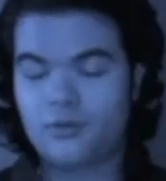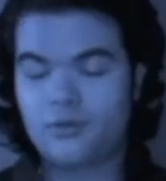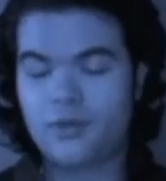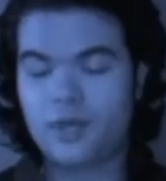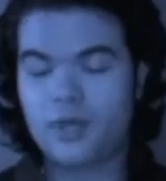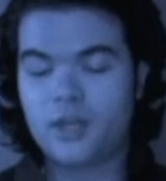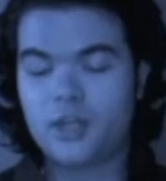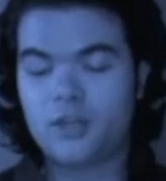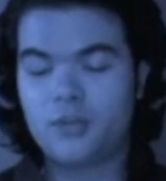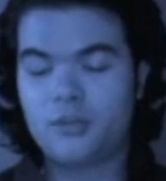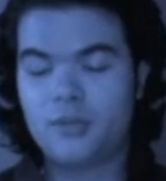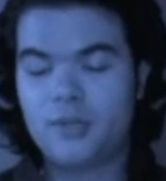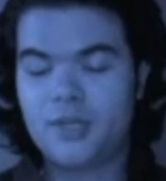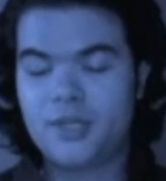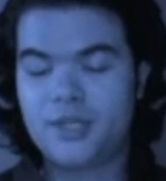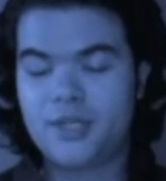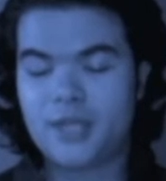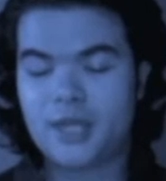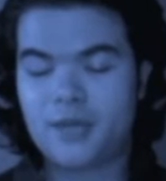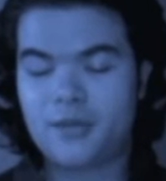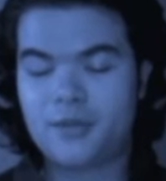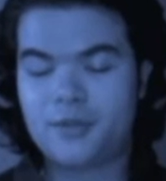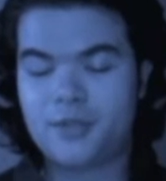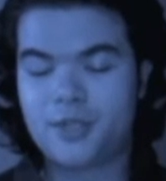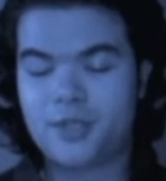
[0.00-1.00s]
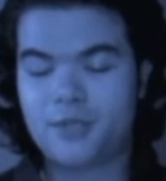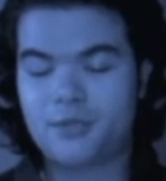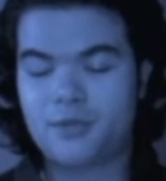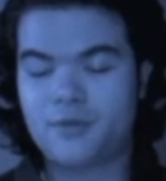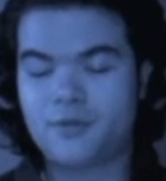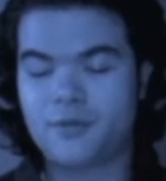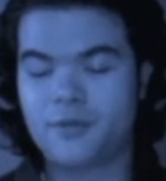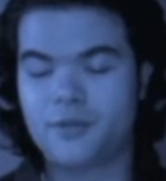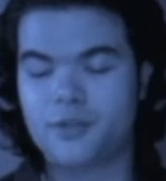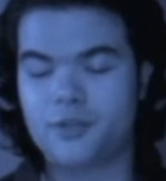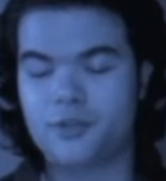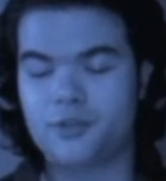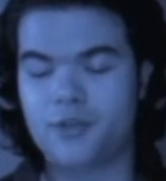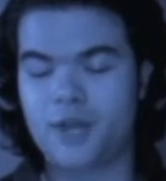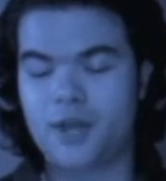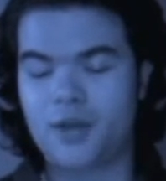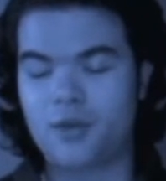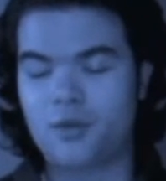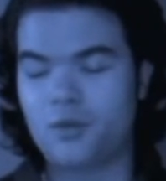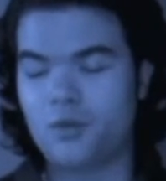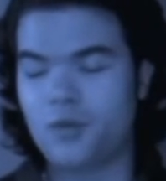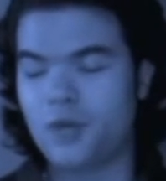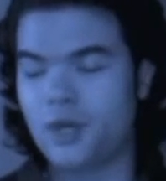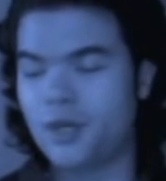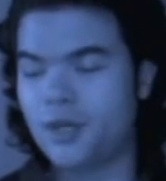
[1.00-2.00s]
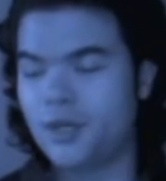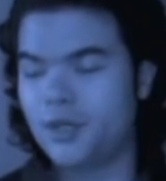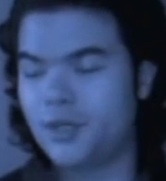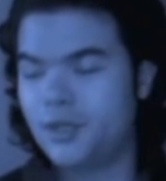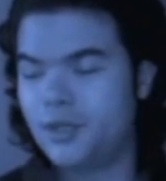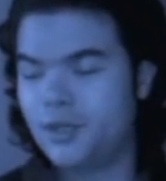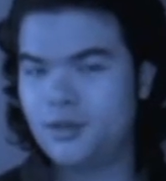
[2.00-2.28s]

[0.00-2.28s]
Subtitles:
Follow Me Down to the River, track 1.